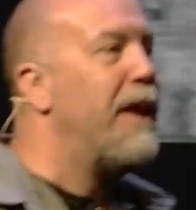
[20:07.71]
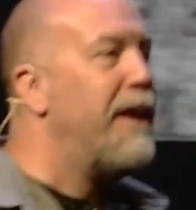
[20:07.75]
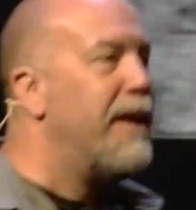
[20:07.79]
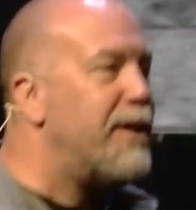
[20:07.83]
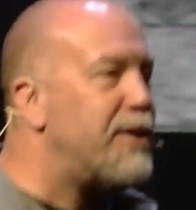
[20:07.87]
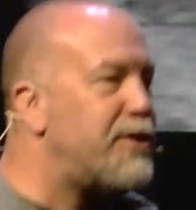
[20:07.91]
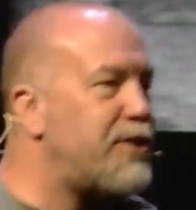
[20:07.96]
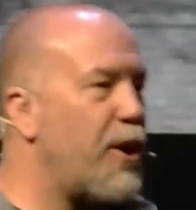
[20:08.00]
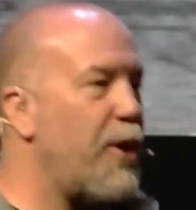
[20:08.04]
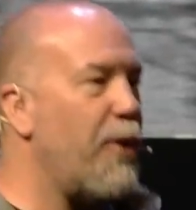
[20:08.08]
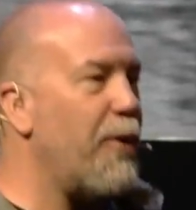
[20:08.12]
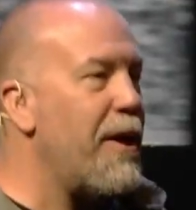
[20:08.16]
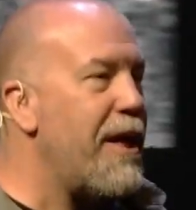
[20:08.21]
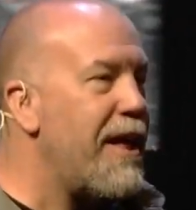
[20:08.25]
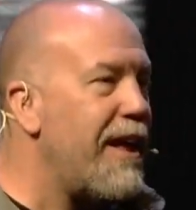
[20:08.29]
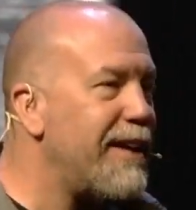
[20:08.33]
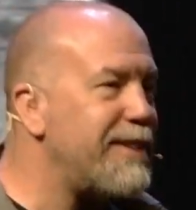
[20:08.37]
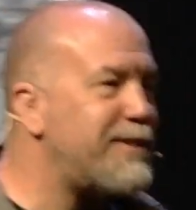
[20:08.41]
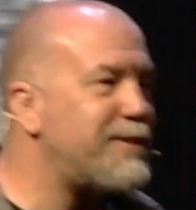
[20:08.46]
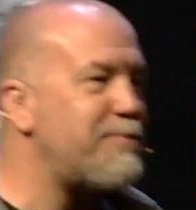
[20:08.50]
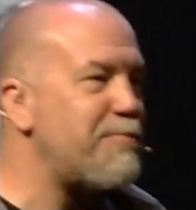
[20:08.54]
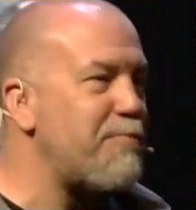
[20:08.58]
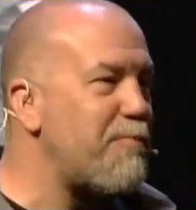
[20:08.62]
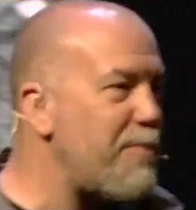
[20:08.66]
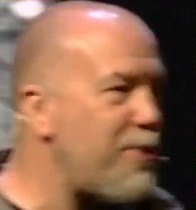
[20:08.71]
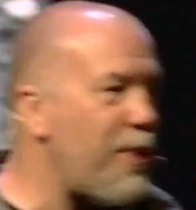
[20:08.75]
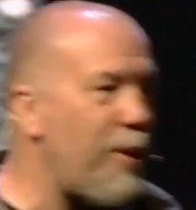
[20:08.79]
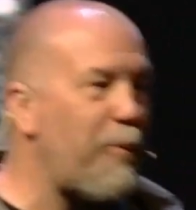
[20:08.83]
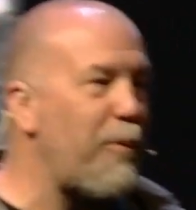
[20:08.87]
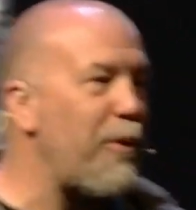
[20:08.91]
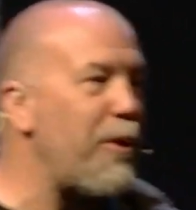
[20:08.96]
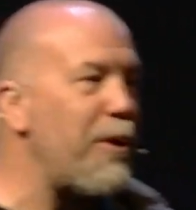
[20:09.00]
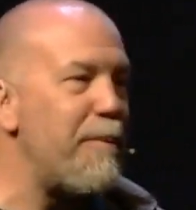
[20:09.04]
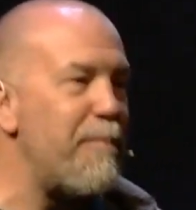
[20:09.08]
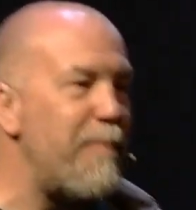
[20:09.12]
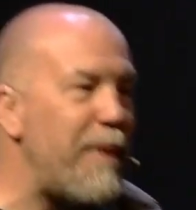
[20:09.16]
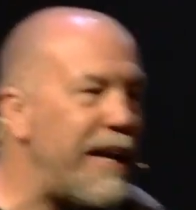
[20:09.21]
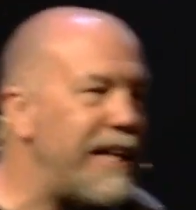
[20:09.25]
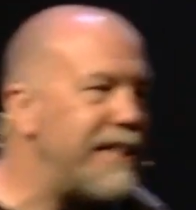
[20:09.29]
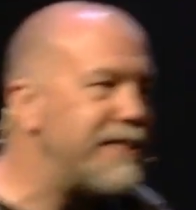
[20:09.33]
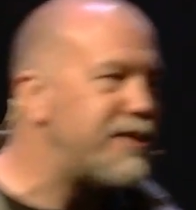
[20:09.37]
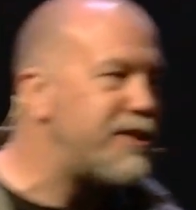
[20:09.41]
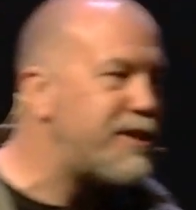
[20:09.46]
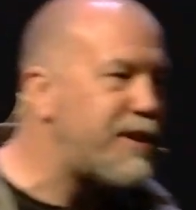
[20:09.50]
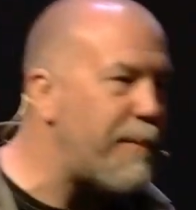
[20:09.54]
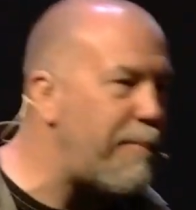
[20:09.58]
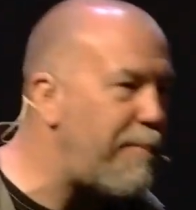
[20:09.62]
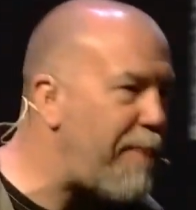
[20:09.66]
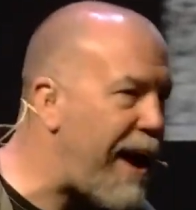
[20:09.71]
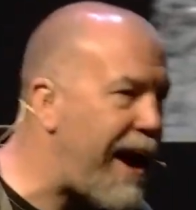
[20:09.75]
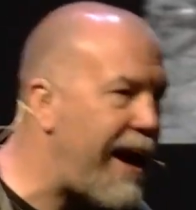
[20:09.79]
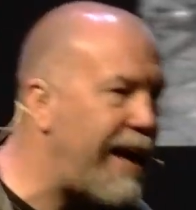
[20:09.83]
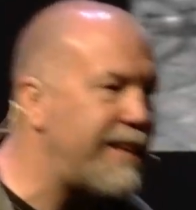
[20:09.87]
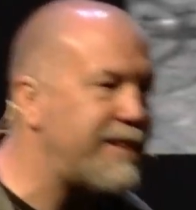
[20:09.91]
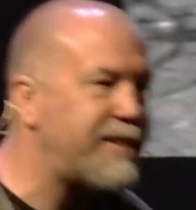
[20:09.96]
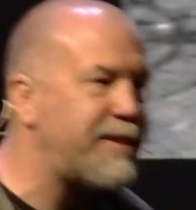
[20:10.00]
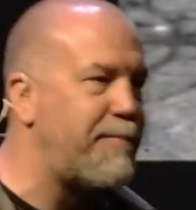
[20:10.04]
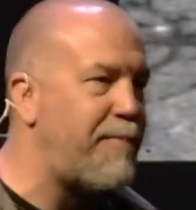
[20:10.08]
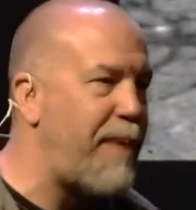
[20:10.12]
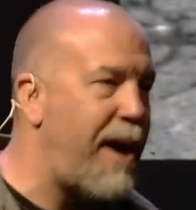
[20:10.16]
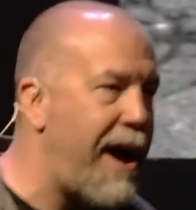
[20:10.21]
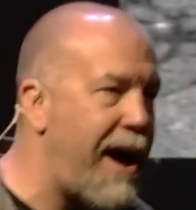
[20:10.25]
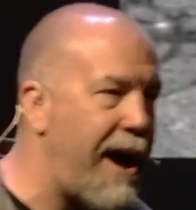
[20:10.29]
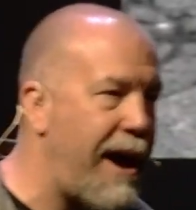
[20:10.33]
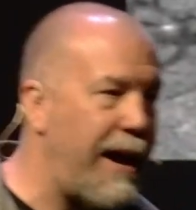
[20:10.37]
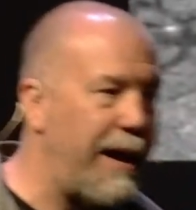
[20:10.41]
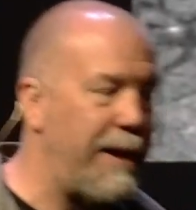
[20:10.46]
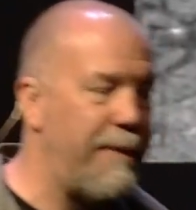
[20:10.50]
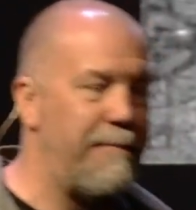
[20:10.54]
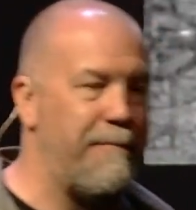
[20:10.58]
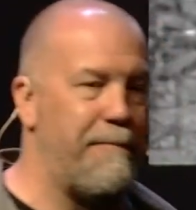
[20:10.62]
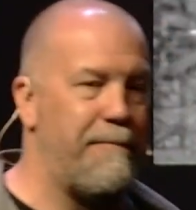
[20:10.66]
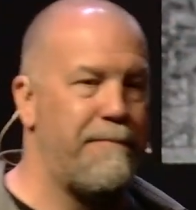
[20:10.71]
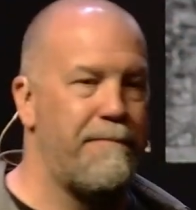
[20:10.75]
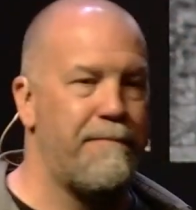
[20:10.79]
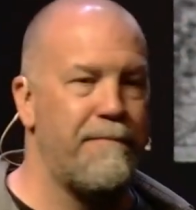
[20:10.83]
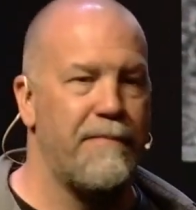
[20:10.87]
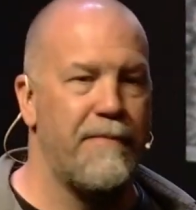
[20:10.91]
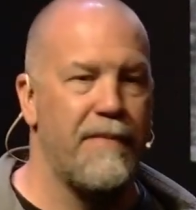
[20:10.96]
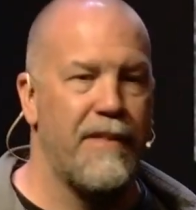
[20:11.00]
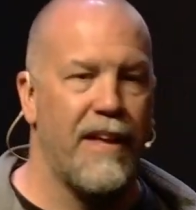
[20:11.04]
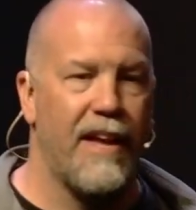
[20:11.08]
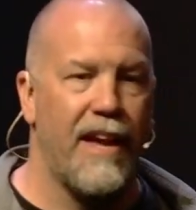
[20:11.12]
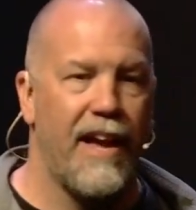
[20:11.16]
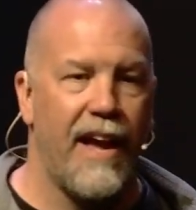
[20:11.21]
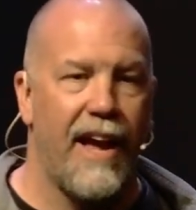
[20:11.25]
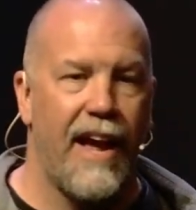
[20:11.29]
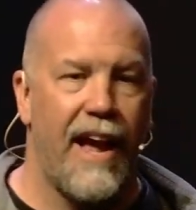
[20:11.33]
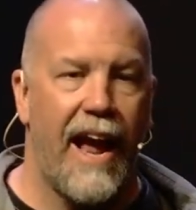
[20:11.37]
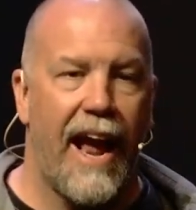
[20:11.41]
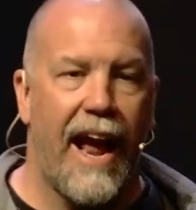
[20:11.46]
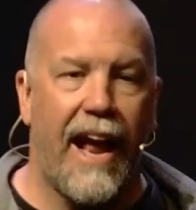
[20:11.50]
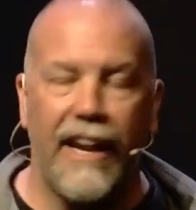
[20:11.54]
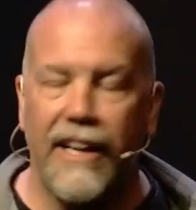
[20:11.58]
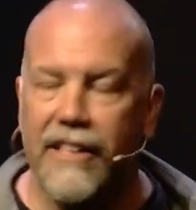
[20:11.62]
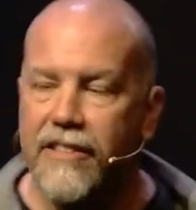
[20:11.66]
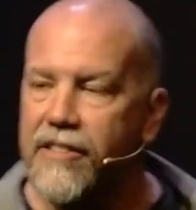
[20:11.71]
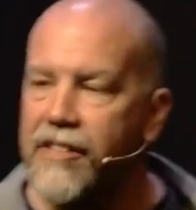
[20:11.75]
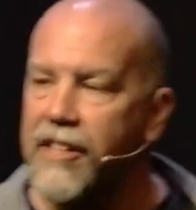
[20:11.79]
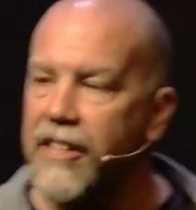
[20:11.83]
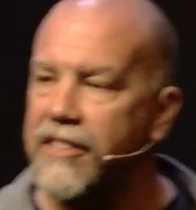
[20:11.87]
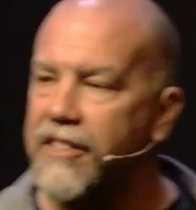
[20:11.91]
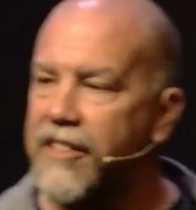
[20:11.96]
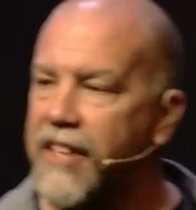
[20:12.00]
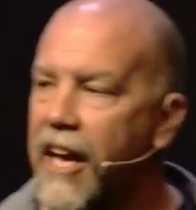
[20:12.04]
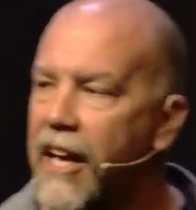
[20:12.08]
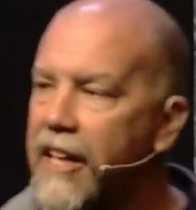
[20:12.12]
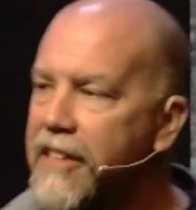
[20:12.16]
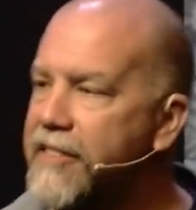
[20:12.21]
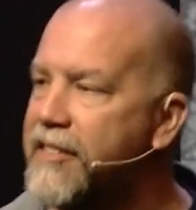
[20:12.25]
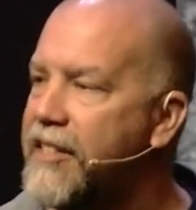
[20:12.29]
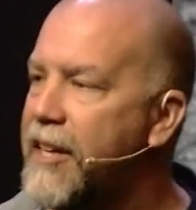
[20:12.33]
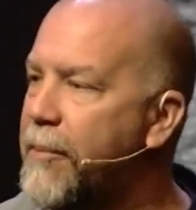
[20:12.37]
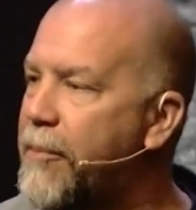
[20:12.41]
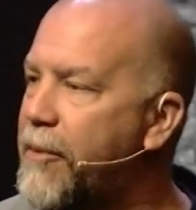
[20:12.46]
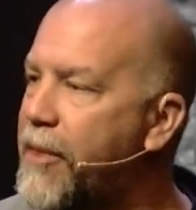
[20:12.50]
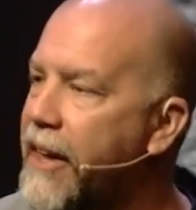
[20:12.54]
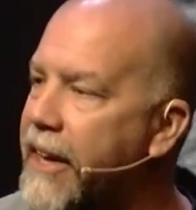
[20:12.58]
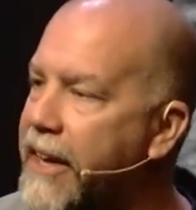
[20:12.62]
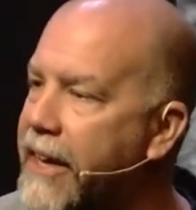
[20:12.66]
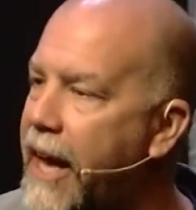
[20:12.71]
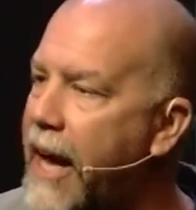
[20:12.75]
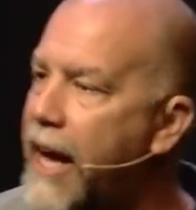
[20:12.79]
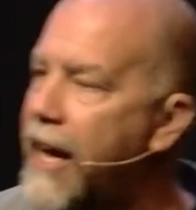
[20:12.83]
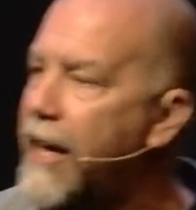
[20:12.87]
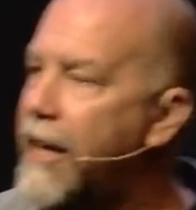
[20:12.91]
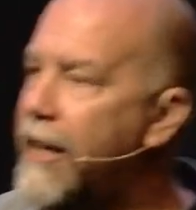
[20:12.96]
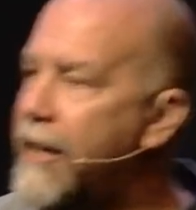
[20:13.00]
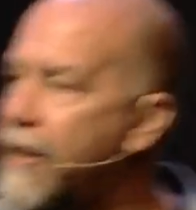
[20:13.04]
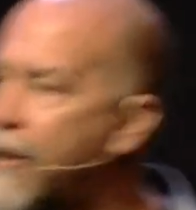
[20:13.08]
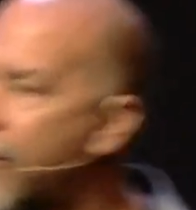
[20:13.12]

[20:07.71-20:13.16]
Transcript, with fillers: So it's the word means to pass by. And it's this concept that God